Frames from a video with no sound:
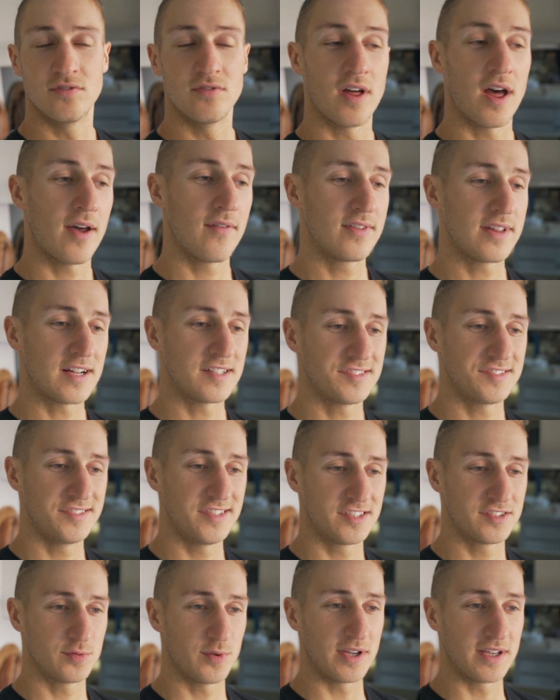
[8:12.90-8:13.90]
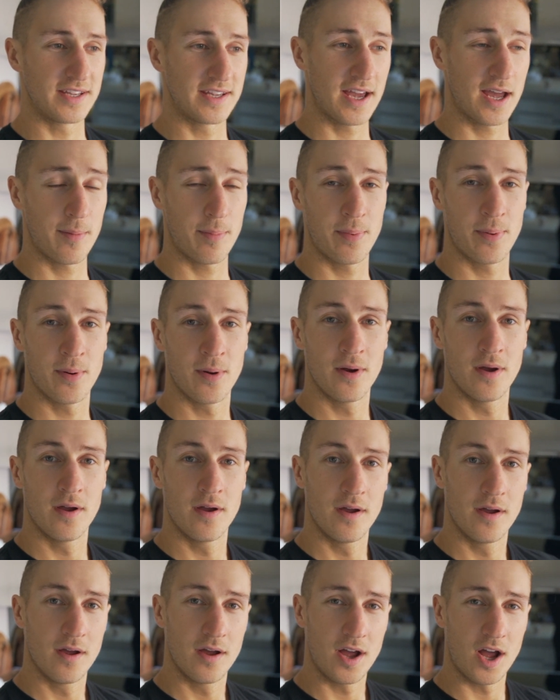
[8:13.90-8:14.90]
having that 6-week gap,
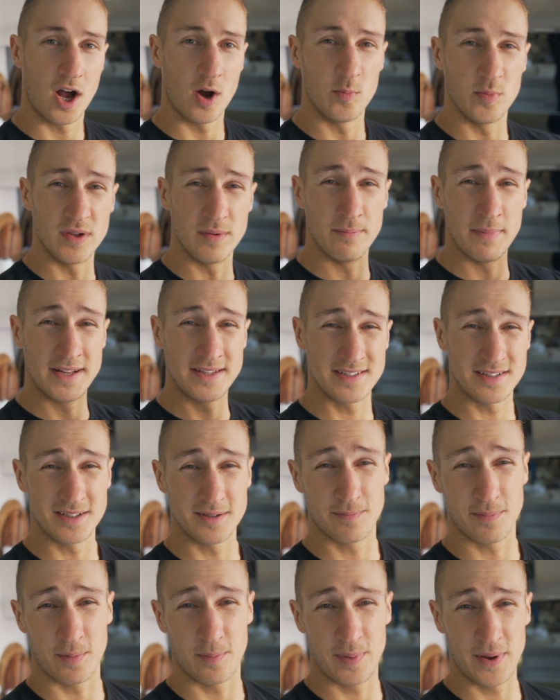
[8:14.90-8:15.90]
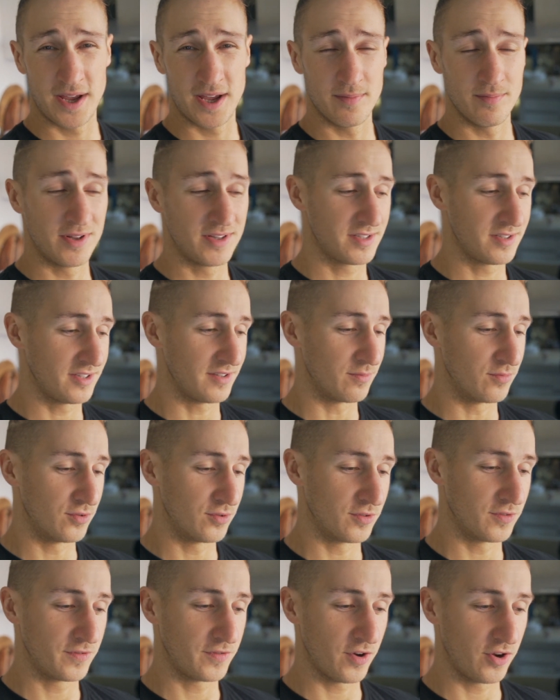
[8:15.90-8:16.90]
I'll be mentally prepared, mentally
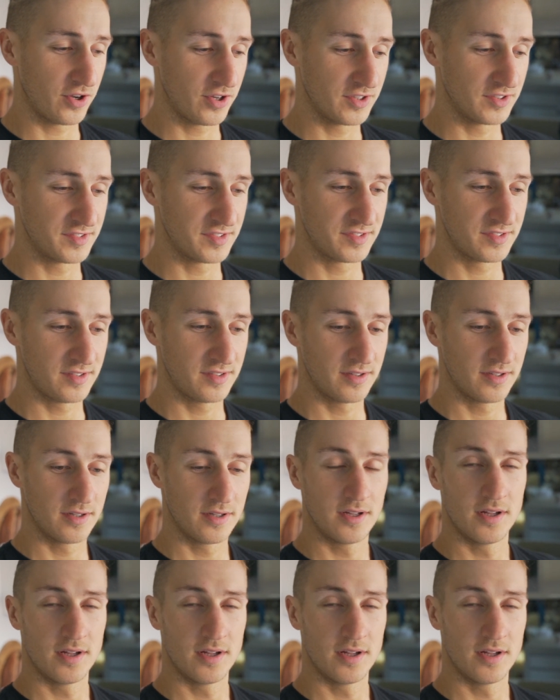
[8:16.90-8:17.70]
more focused,